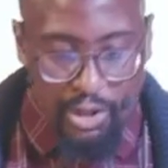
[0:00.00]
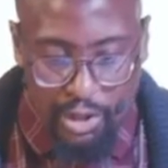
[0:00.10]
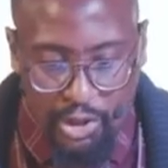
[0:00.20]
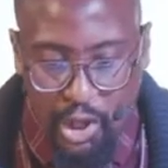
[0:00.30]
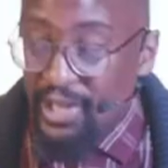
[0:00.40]

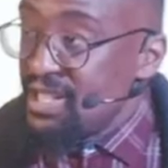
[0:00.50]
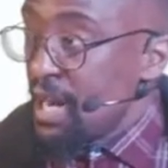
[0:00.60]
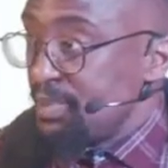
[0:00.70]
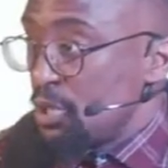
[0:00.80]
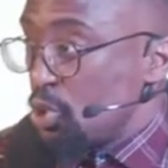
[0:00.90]
John
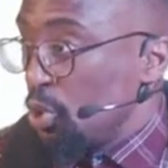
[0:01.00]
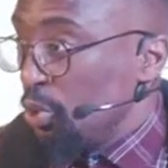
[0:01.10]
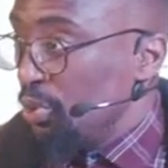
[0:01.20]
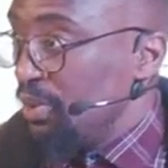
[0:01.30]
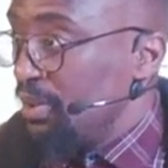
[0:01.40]
chapter
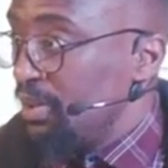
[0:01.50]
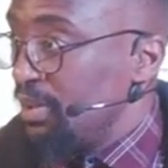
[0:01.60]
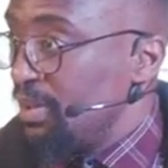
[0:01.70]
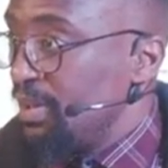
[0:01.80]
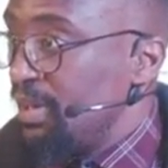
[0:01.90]
2,
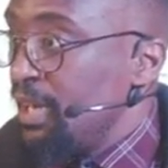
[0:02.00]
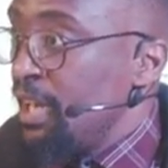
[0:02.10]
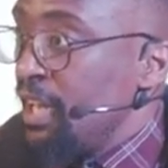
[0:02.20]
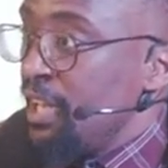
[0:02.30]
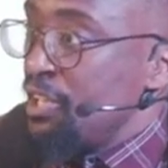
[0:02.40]

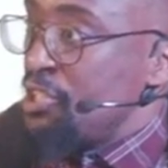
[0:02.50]
J-